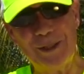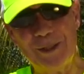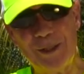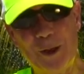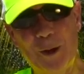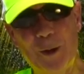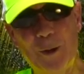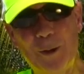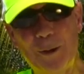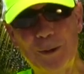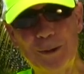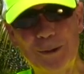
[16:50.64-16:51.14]
it's
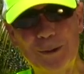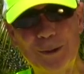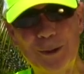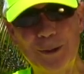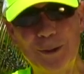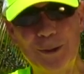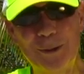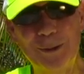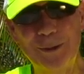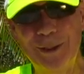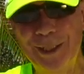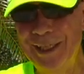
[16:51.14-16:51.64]
all
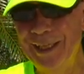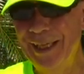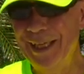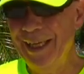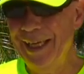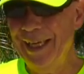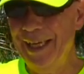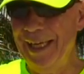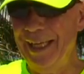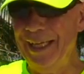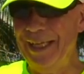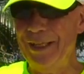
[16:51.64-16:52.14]
true.
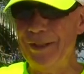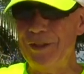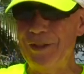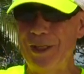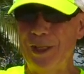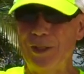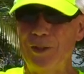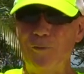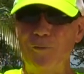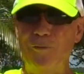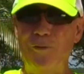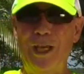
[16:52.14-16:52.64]
And it
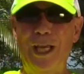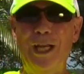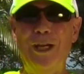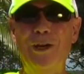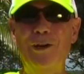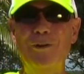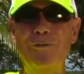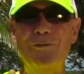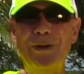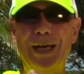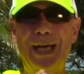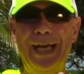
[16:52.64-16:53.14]
just
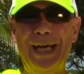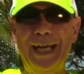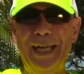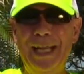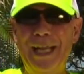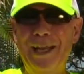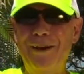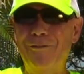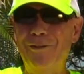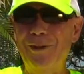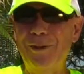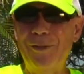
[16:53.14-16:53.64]
verified
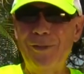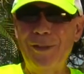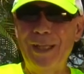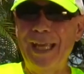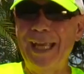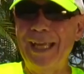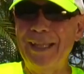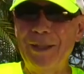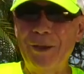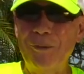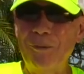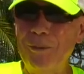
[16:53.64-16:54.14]

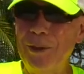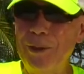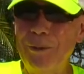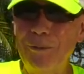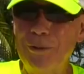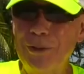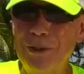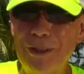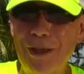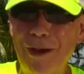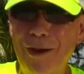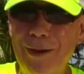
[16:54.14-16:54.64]
everything that we
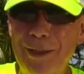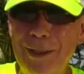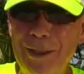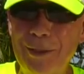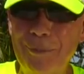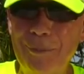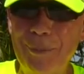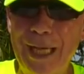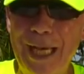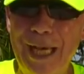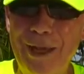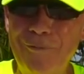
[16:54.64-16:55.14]
were talking
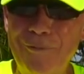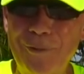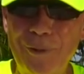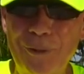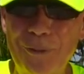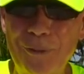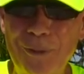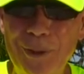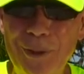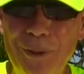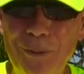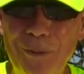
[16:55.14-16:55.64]
about for
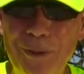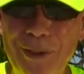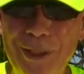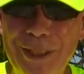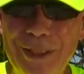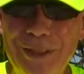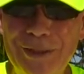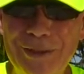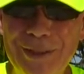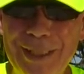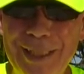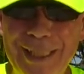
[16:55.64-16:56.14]
3
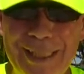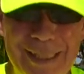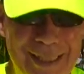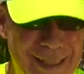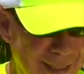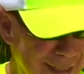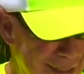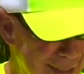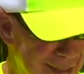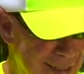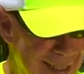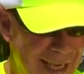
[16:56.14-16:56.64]
weeks. It's
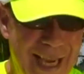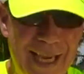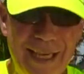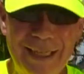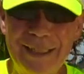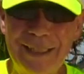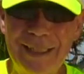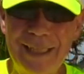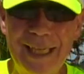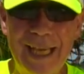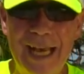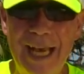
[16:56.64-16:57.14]

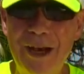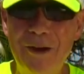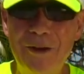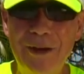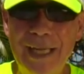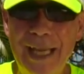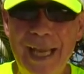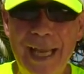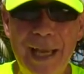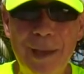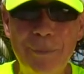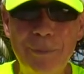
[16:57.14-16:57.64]
exactly how
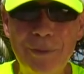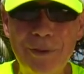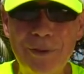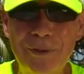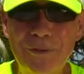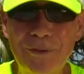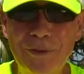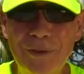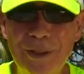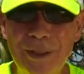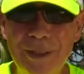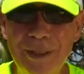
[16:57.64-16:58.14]
it
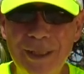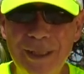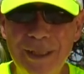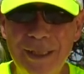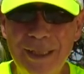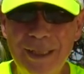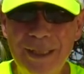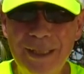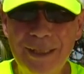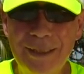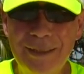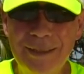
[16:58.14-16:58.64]
happens.
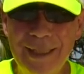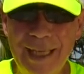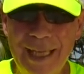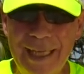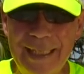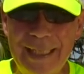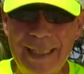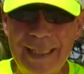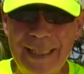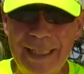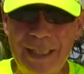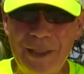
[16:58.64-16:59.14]

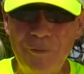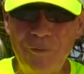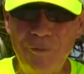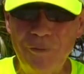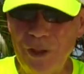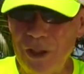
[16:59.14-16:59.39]
Take your kid